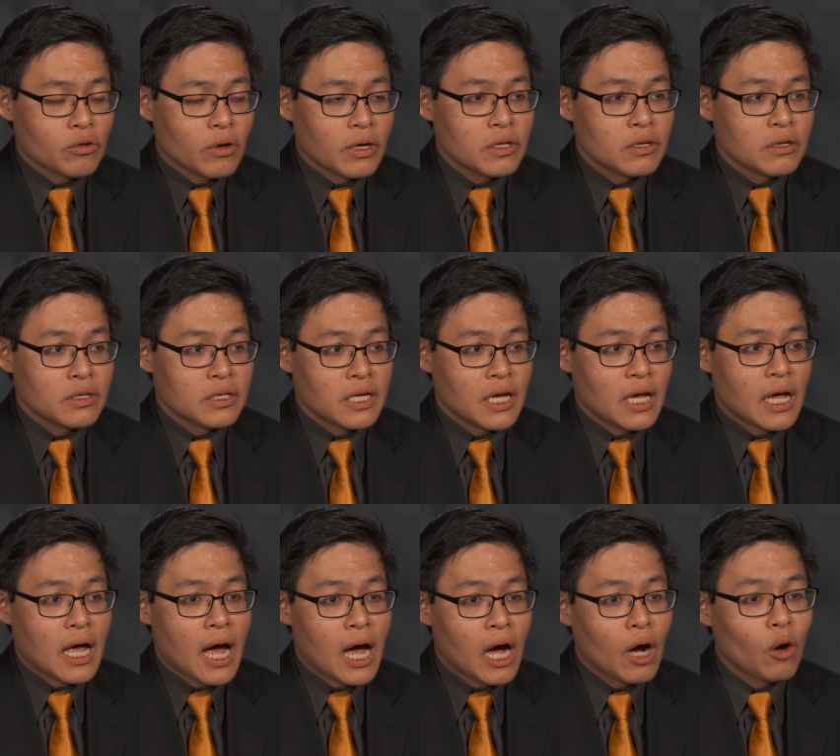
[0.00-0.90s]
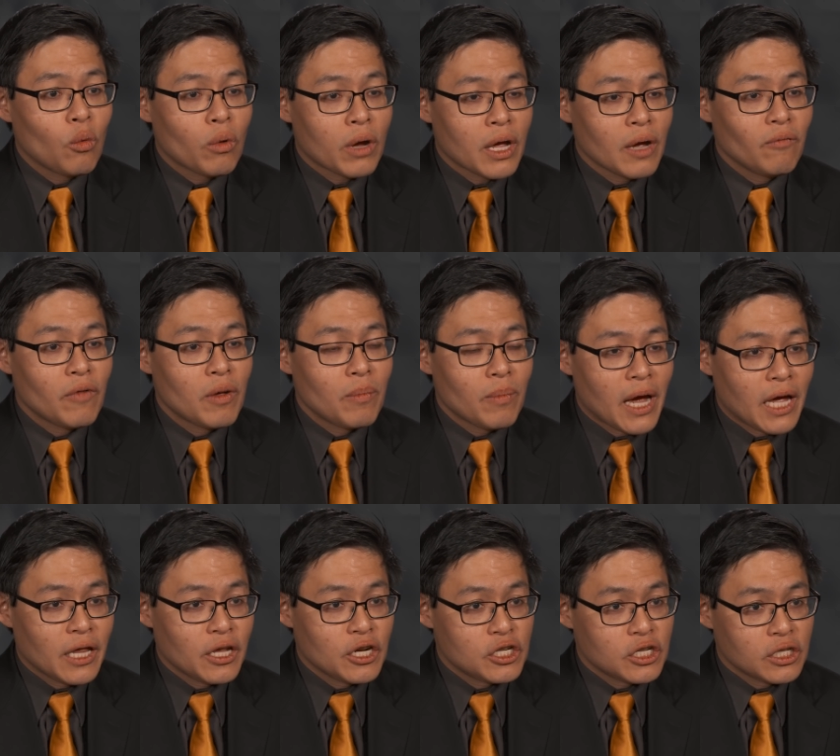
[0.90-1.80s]
trying to see how can we
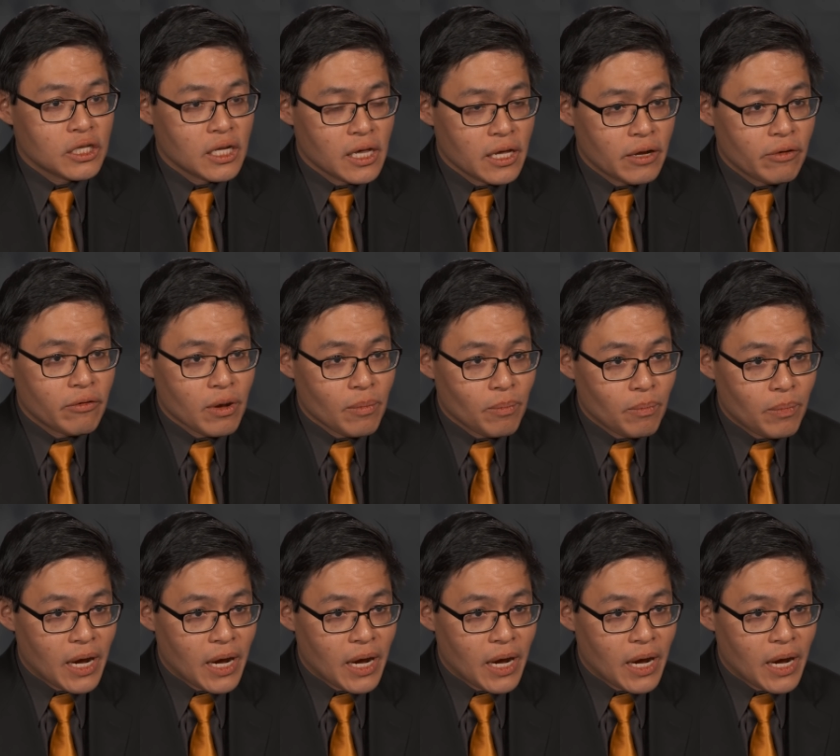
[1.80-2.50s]
manage delirium